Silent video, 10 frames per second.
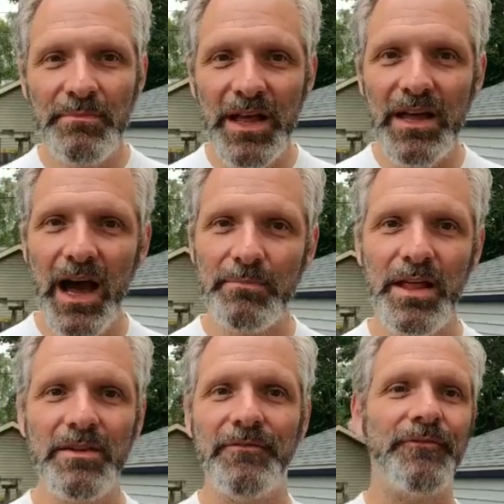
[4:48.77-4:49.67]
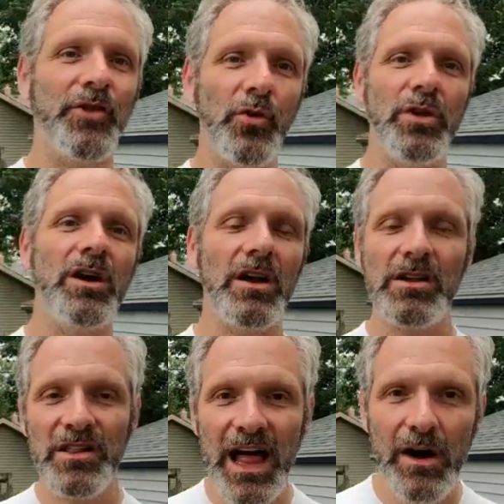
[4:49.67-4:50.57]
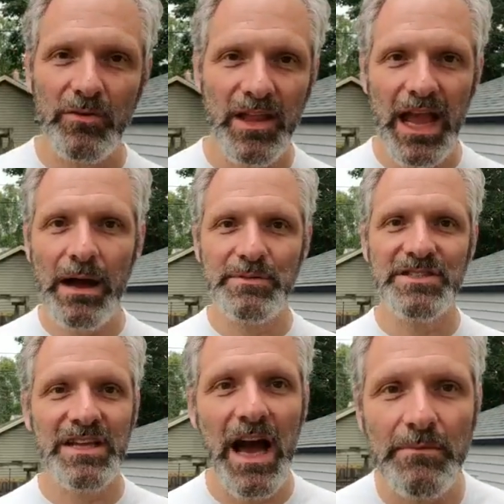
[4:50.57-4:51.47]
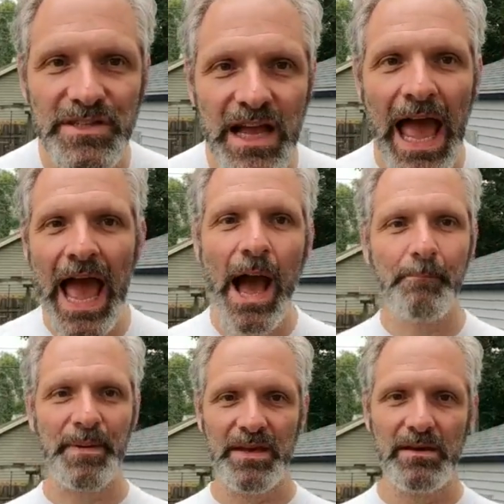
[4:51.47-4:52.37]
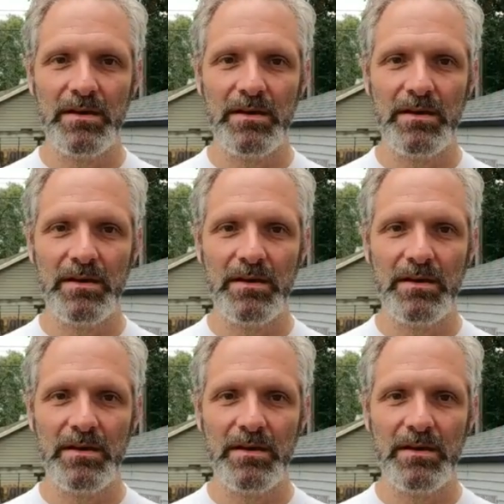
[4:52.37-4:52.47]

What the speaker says: like floating on a cloud. Like I'm just happy.